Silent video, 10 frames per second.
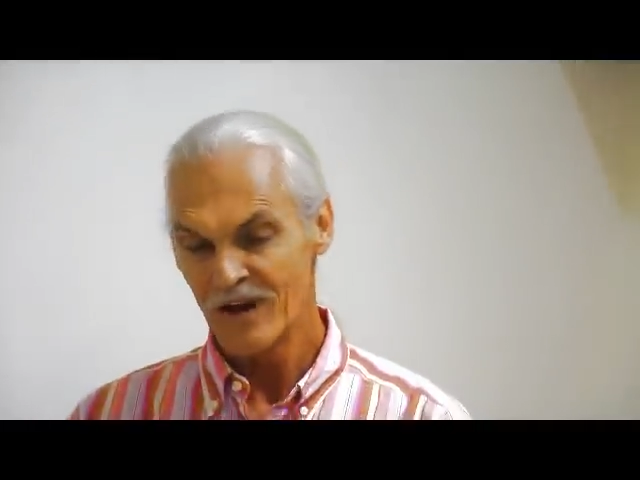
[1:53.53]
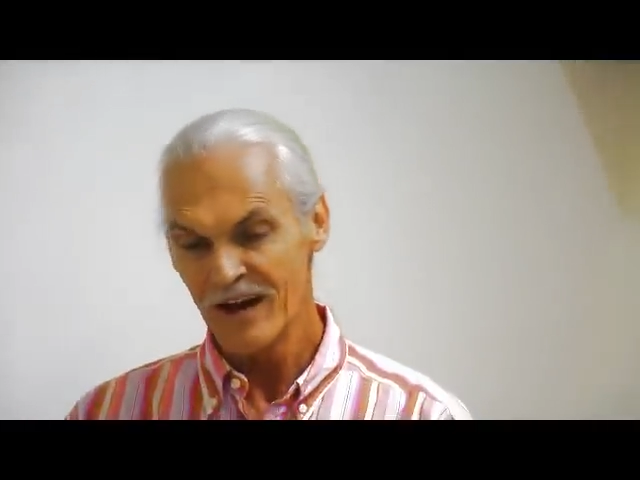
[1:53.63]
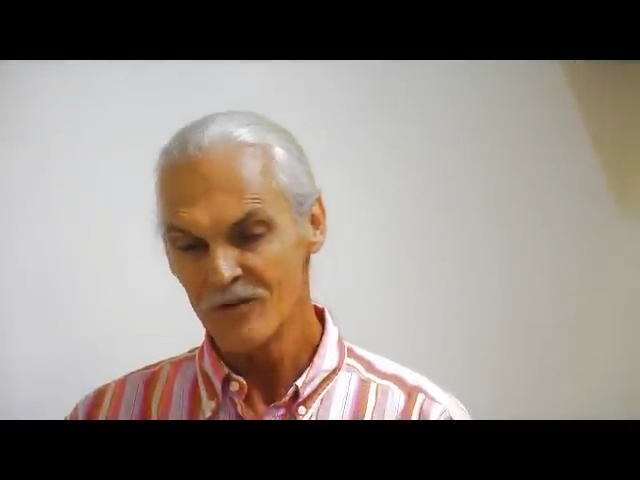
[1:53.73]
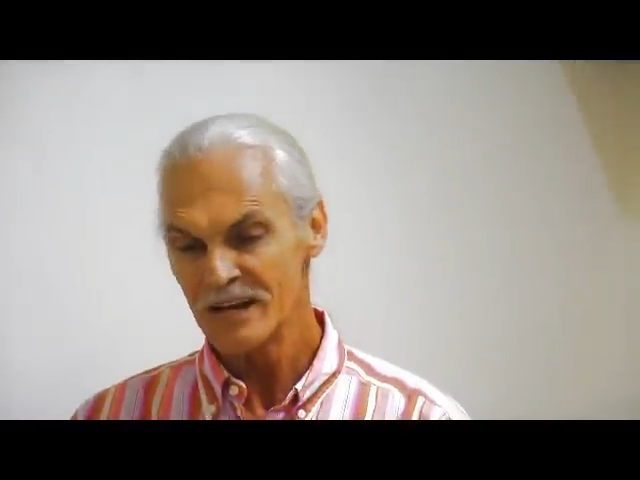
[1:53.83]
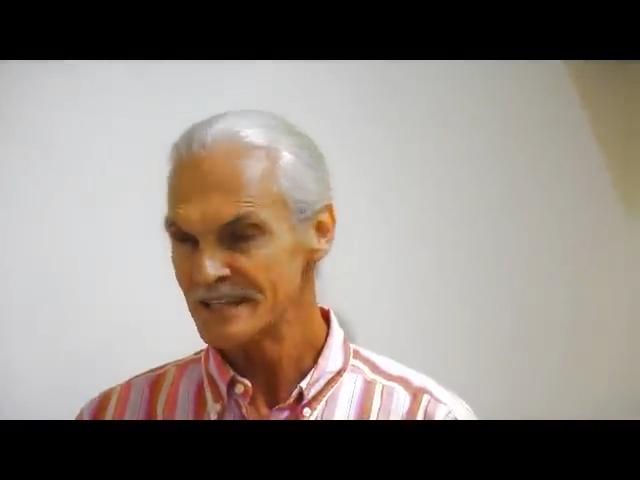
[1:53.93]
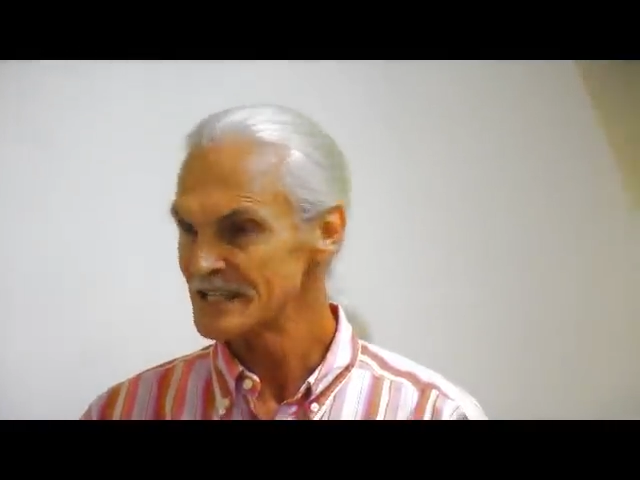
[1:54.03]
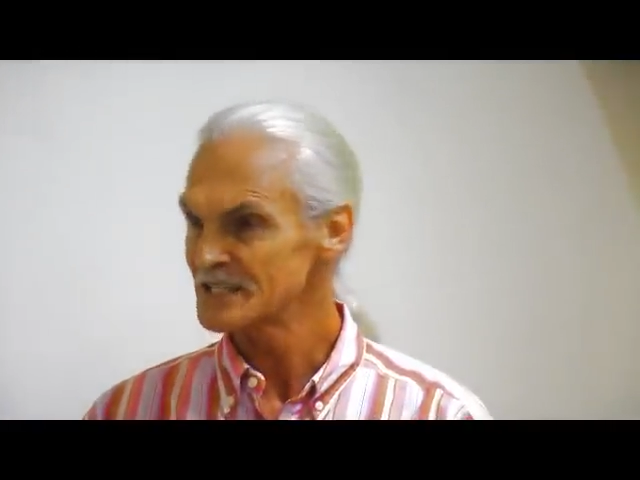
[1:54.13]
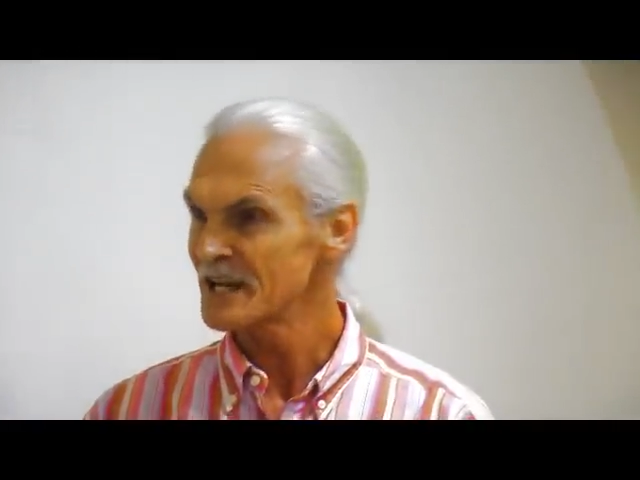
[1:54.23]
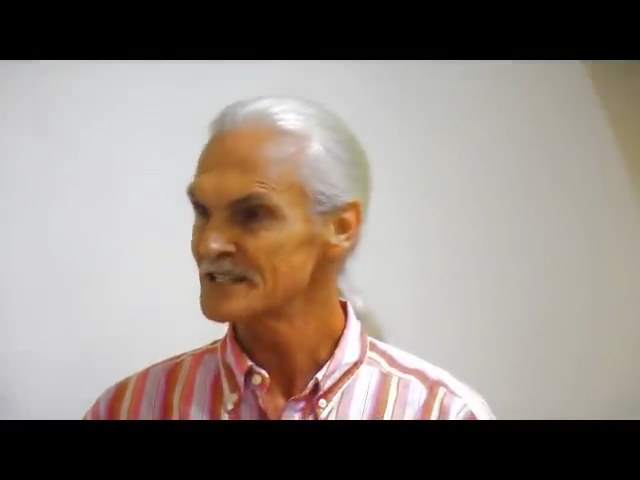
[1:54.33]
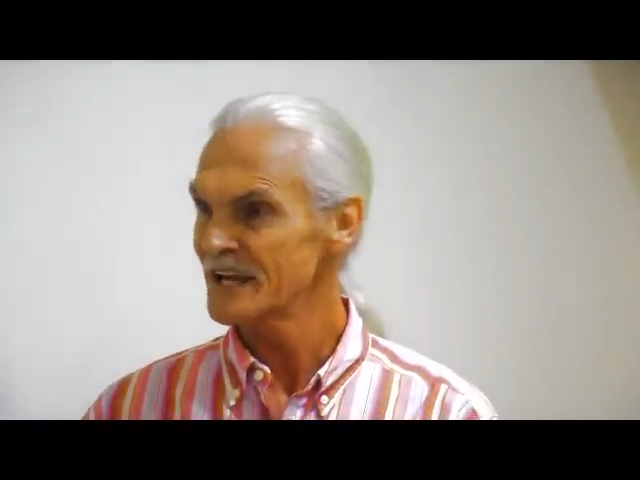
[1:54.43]
Well, we can
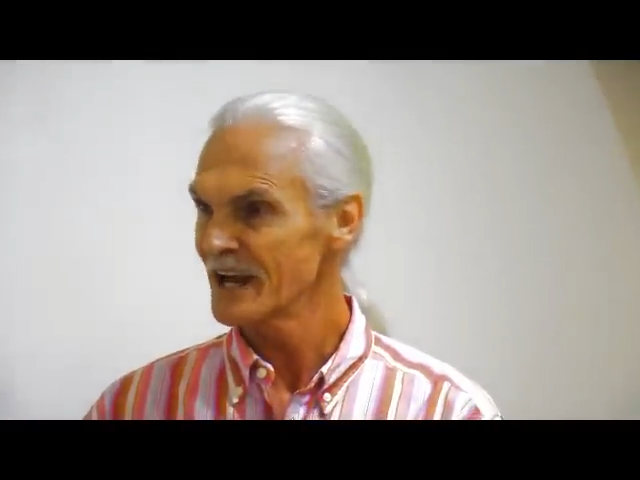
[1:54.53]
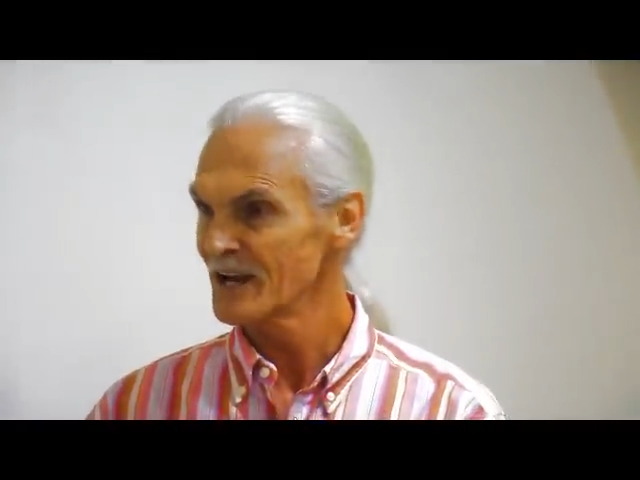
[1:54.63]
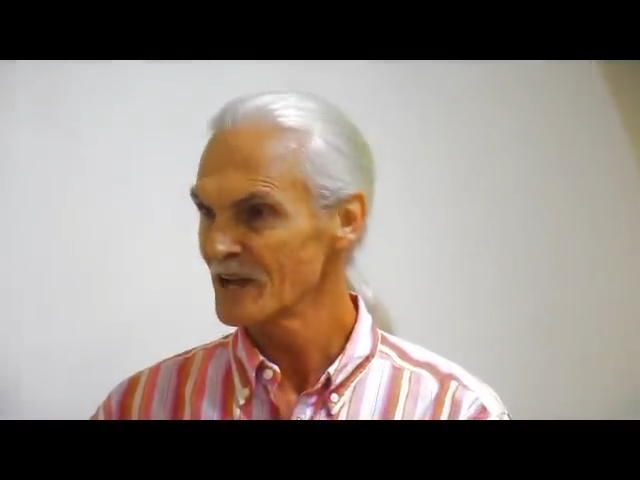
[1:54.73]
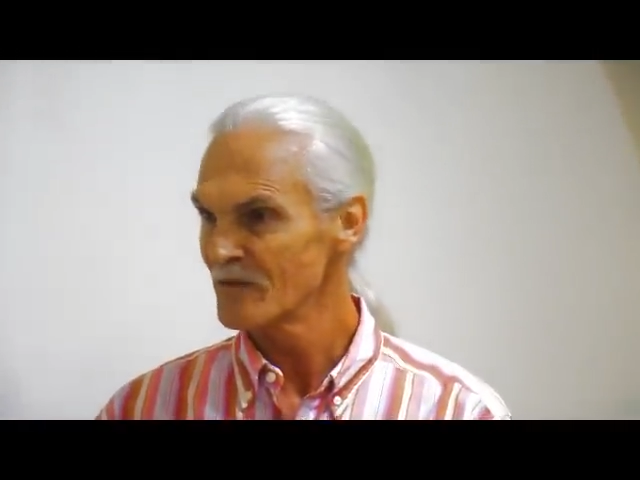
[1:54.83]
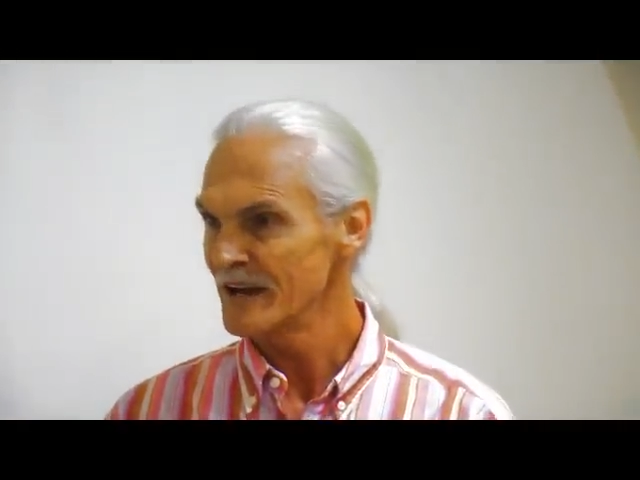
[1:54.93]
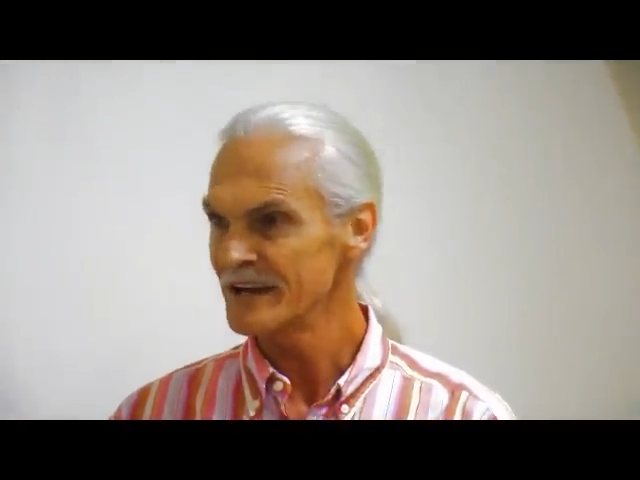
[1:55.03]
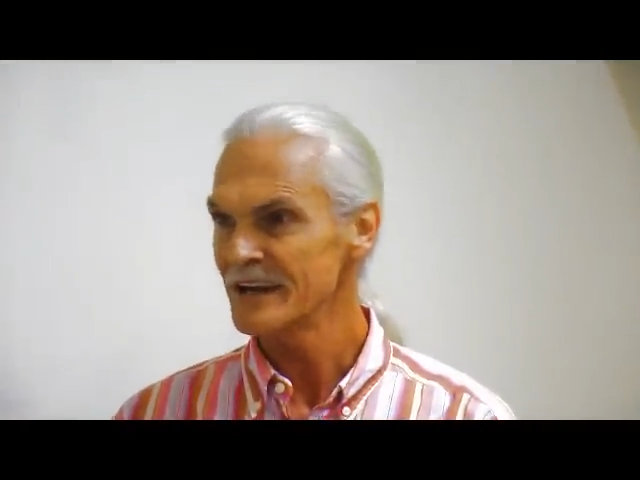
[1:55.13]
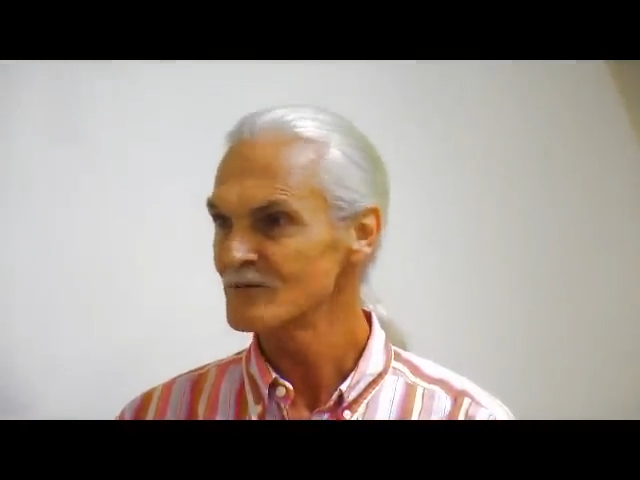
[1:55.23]
discuss that a little bit,